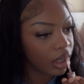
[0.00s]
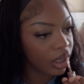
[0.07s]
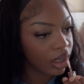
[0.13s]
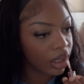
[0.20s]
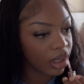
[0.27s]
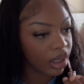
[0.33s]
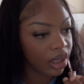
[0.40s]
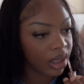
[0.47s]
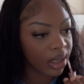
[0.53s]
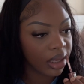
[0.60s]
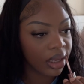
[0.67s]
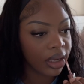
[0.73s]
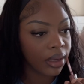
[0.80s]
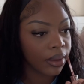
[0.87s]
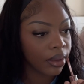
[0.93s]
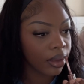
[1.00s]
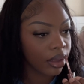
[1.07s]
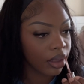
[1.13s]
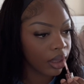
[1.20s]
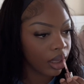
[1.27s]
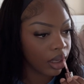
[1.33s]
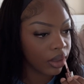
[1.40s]
And
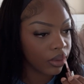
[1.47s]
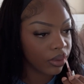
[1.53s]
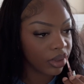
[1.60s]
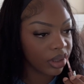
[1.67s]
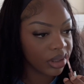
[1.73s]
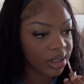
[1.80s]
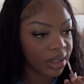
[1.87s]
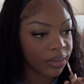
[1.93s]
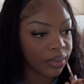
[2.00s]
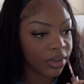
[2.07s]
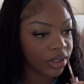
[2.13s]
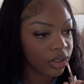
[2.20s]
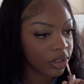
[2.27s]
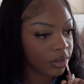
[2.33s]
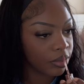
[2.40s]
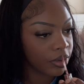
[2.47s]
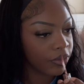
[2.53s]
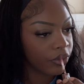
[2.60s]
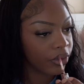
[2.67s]
I don't want to take pictures before